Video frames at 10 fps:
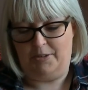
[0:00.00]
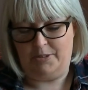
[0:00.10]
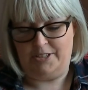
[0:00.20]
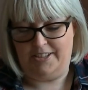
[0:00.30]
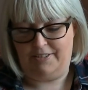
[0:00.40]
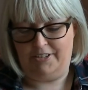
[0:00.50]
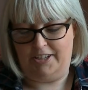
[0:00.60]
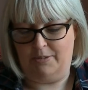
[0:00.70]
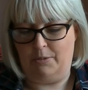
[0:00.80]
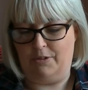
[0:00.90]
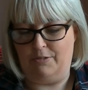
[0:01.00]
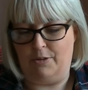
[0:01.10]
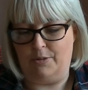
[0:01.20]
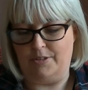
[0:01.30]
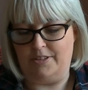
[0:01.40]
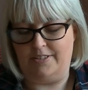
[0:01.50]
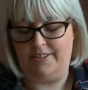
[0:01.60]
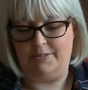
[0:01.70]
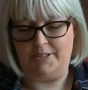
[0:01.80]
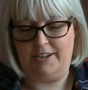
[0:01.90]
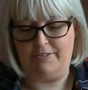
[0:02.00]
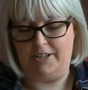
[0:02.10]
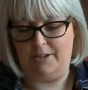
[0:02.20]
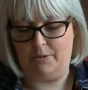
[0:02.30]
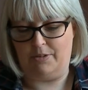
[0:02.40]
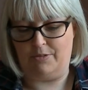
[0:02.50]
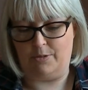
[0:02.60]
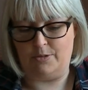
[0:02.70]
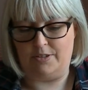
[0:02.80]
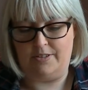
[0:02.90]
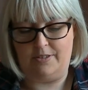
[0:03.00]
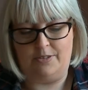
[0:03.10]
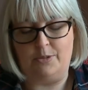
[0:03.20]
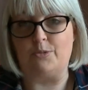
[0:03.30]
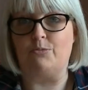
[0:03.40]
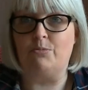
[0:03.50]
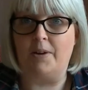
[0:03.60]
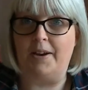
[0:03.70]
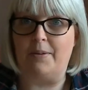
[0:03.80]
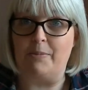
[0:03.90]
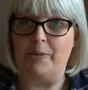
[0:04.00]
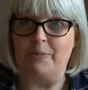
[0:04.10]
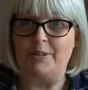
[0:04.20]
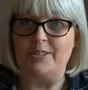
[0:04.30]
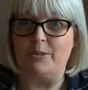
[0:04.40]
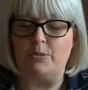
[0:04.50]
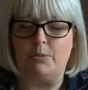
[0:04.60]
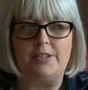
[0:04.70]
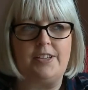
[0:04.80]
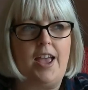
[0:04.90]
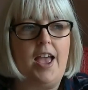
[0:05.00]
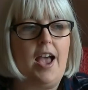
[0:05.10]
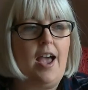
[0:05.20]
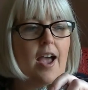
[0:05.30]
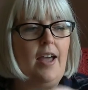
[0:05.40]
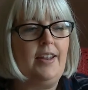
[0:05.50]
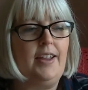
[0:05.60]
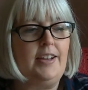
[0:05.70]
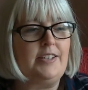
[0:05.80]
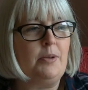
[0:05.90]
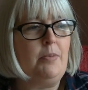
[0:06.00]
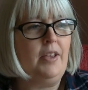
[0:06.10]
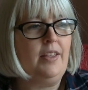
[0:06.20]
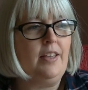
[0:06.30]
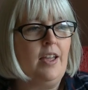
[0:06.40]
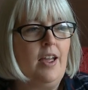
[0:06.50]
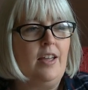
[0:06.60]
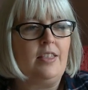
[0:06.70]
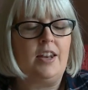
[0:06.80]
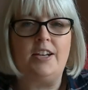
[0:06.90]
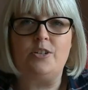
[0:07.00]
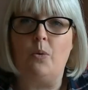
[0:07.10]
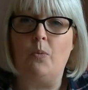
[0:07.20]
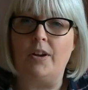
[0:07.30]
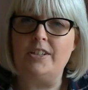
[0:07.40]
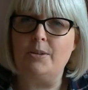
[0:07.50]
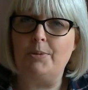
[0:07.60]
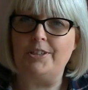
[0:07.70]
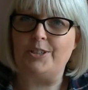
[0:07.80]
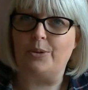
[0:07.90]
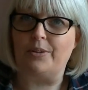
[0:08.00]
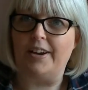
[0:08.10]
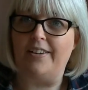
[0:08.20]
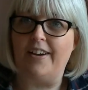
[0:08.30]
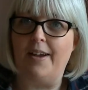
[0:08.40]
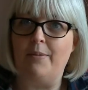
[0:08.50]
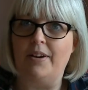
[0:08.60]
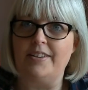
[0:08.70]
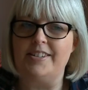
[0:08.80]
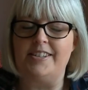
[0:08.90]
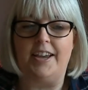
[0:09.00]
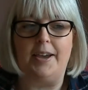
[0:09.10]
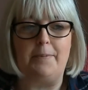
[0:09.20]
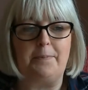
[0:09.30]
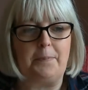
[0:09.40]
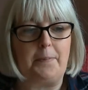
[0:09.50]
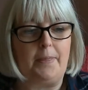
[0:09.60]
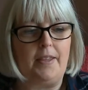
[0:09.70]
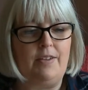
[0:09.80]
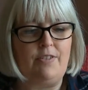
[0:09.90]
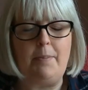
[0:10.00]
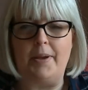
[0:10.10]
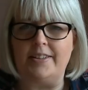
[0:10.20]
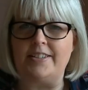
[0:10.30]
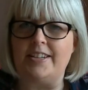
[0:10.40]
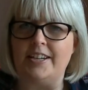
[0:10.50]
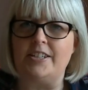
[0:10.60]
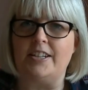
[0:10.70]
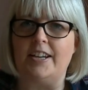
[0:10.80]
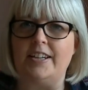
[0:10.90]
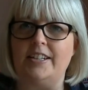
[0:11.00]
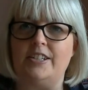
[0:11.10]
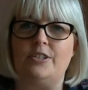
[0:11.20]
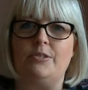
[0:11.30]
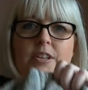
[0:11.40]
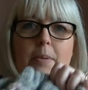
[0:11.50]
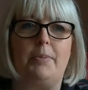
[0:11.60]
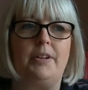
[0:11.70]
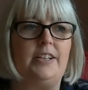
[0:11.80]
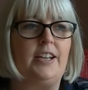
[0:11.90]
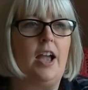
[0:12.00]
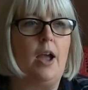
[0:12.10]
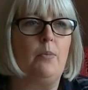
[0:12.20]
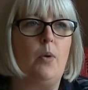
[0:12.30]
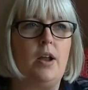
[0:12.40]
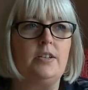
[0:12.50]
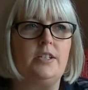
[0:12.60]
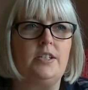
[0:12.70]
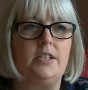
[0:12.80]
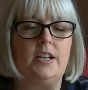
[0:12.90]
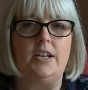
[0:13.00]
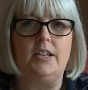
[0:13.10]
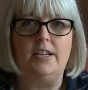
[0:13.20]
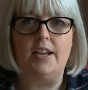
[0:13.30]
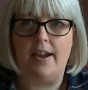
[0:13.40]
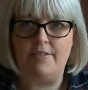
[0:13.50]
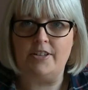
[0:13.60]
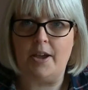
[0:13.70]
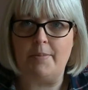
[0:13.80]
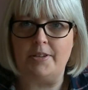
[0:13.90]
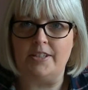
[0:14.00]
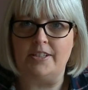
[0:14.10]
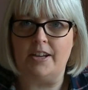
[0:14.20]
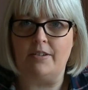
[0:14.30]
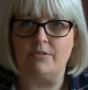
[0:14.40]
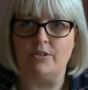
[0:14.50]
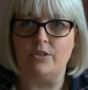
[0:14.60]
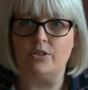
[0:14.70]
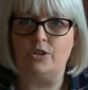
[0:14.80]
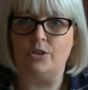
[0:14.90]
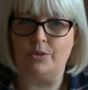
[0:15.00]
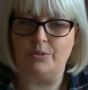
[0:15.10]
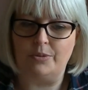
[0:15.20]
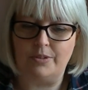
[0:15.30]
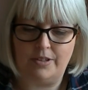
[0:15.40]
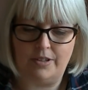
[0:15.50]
was definitely one of those. It was definitely one of those rare moments. So it was, and it's something that I don't want to be so rare. I want, if I'm at the stage that I need to do sample knitting, I want every time I sit down to